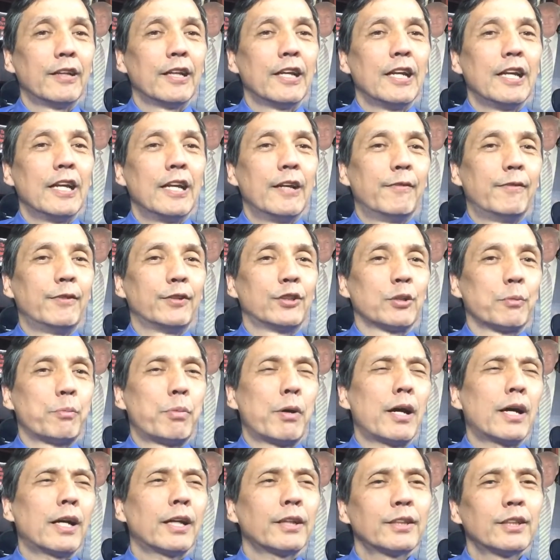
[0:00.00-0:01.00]
if it's a
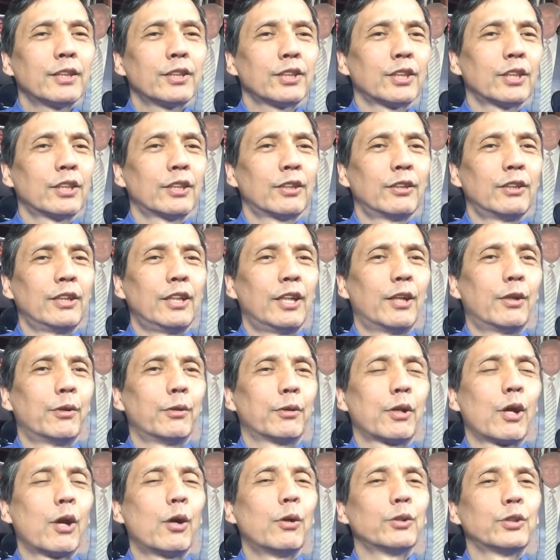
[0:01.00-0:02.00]
politician,
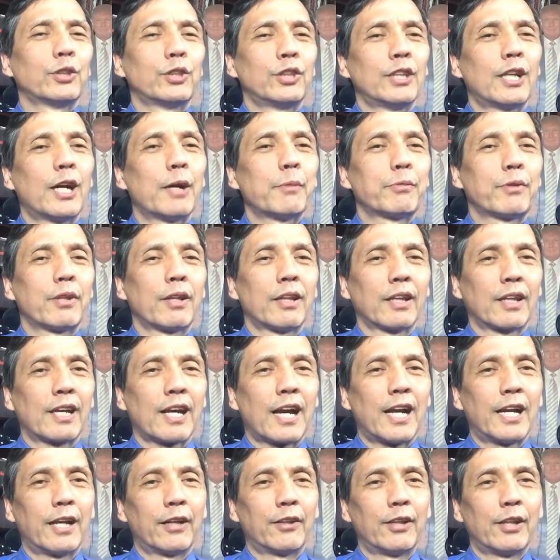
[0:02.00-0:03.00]
cozying up to the
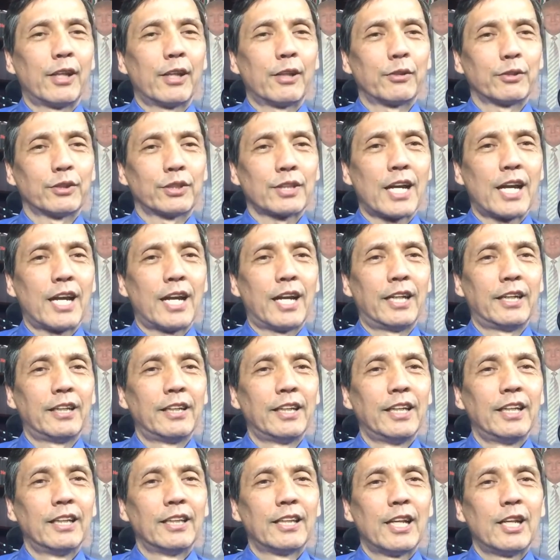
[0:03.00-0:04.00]
guy on the other side,
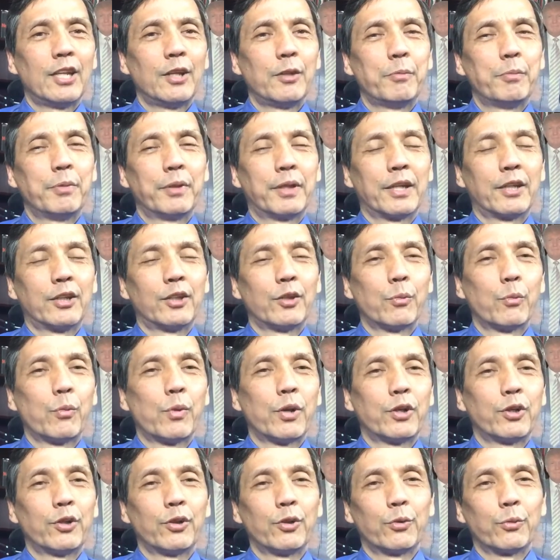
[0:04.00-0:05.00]
then you begin to
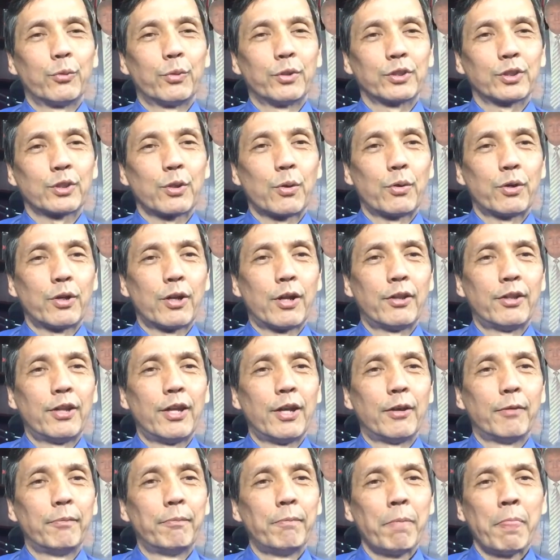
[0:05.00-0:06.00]
wonder what's going on
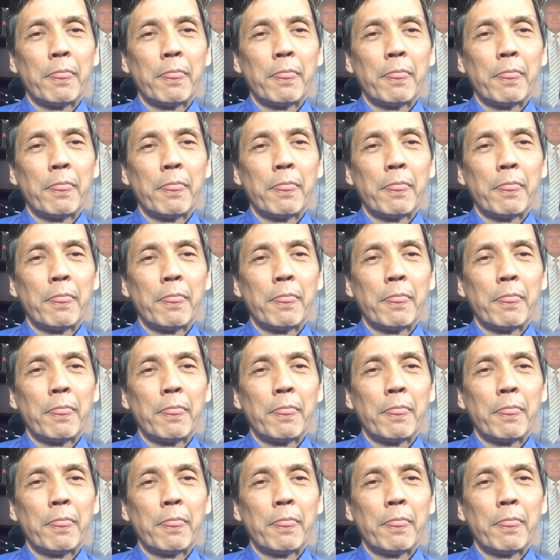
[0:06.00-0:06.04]
there.